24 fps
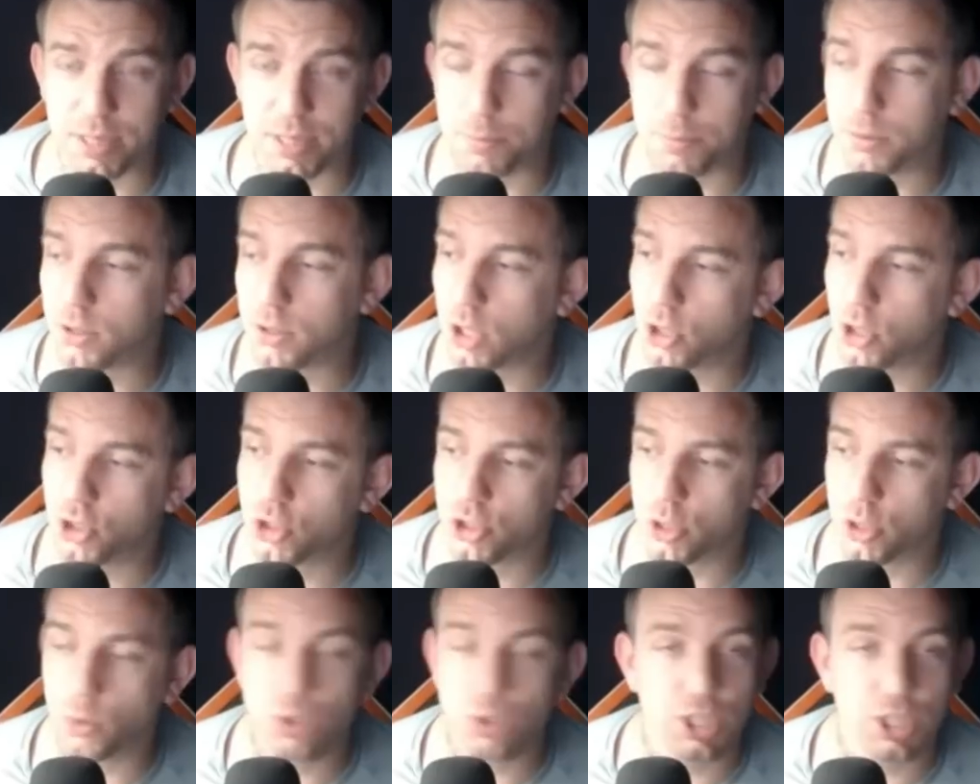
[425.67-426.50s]
people
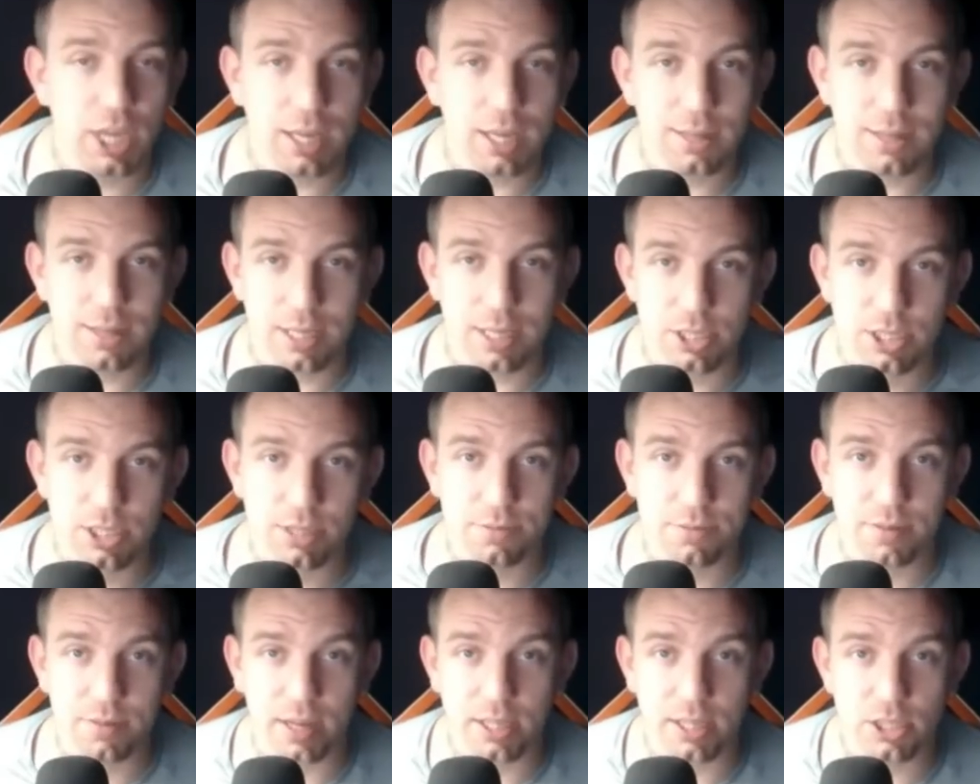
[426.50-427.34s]
associate this
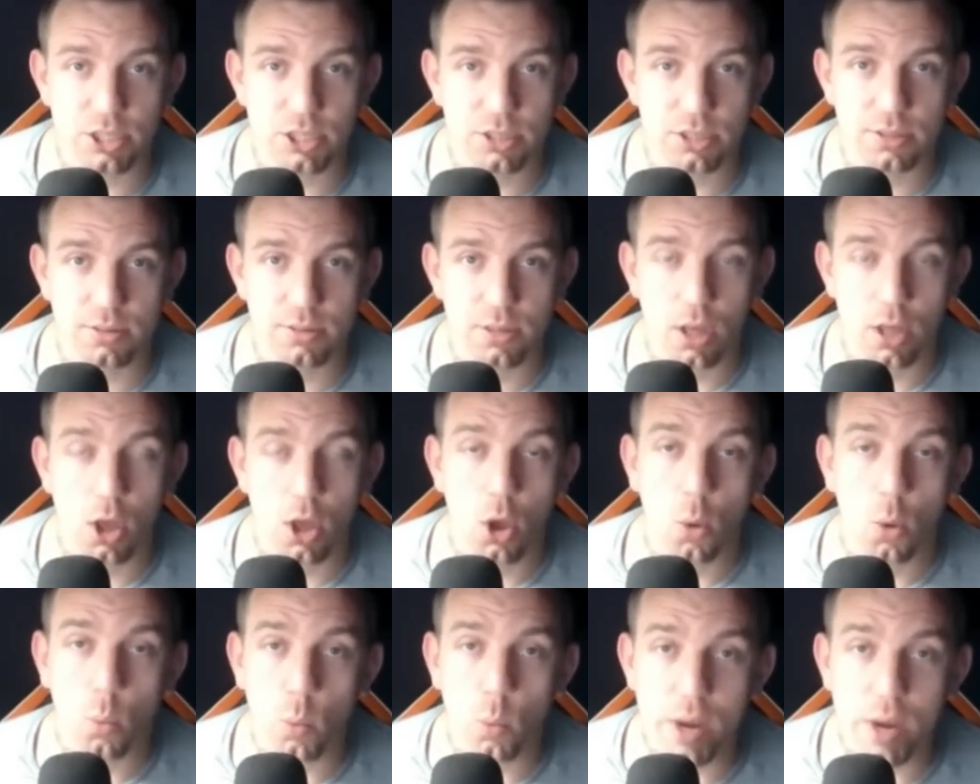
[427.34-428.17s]
device
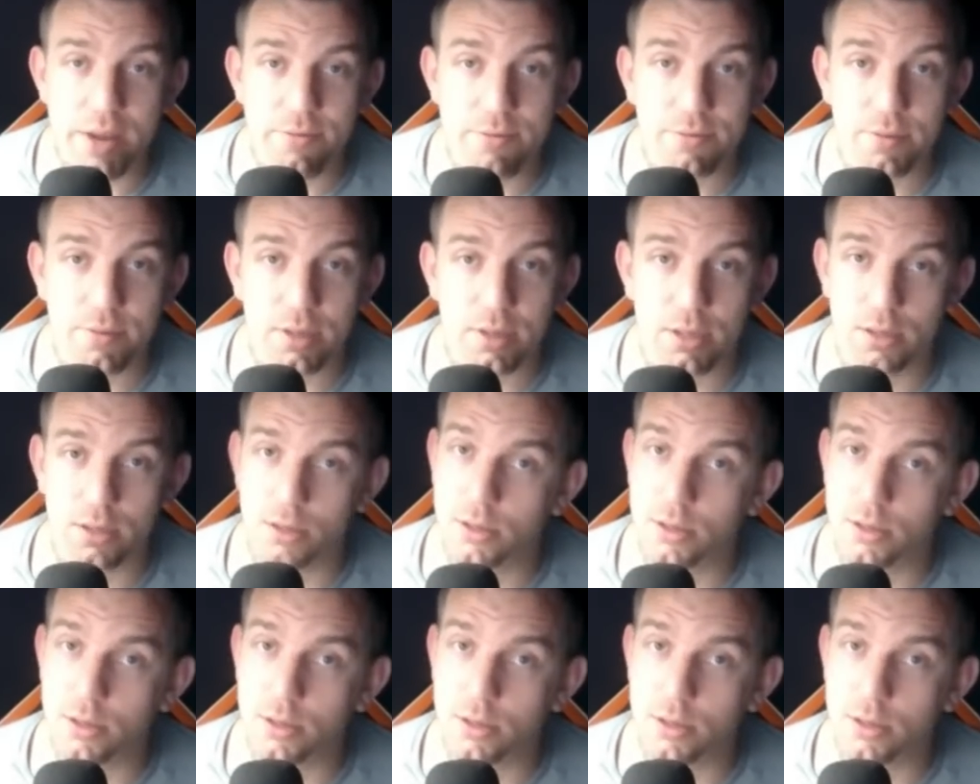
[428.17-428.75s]
with